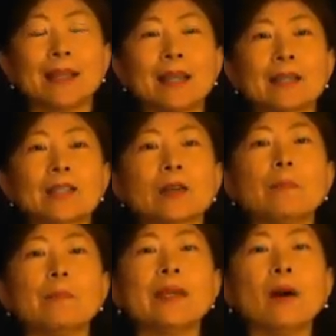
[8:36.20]
So
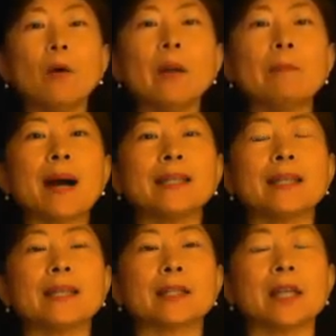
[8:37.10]
be
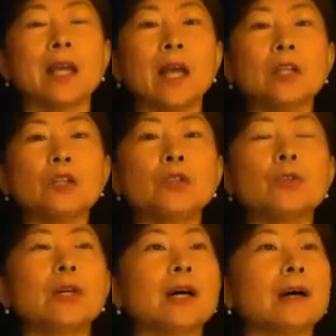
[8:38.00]
open-minded.
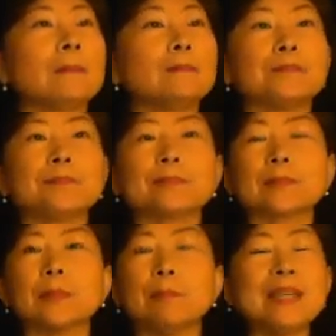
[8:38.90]
Do a
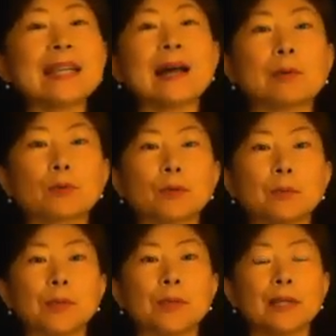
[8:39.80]
meetup
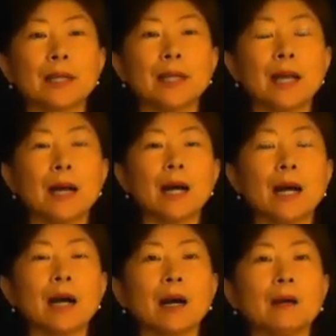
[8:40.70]
group.
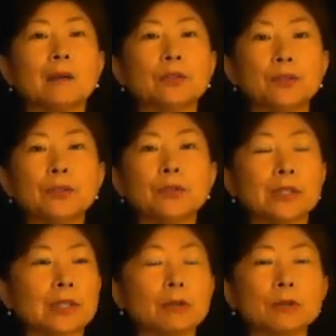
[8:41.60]

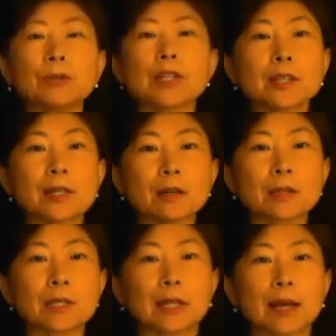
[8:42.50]
Go to the
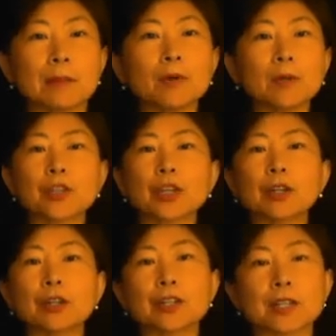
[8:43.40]
singles club or a
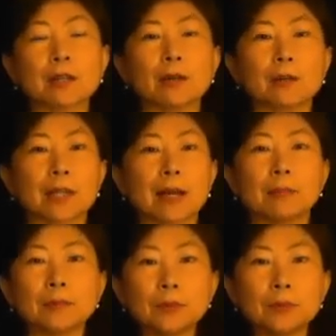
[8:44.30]
church single
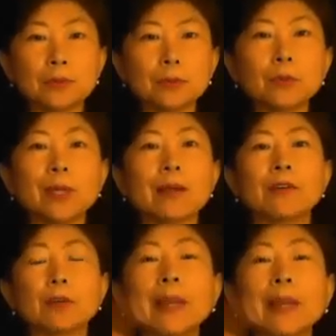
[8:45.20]
club. Do whatever,
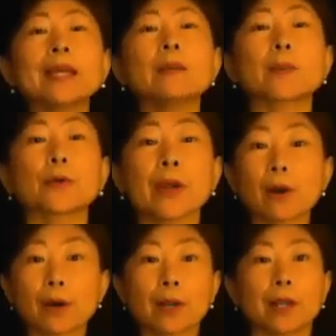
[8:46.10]
you make it a
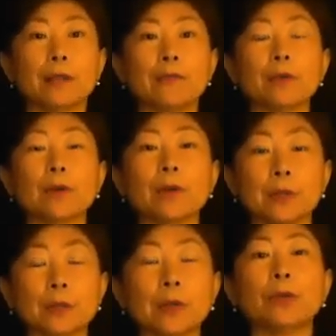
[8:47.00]
priority if you
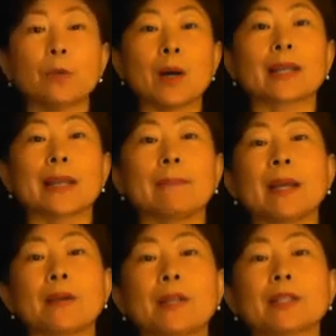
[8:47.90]
want to get
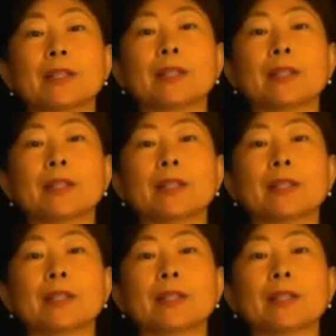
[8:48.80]
married.